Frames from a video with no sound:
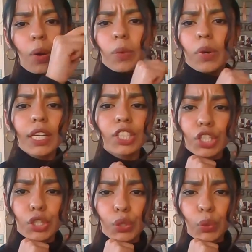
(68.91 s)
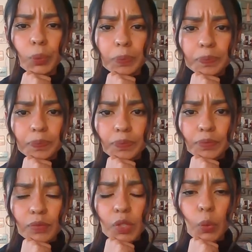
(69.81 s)
would I do
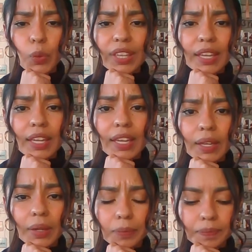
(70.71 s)
with I?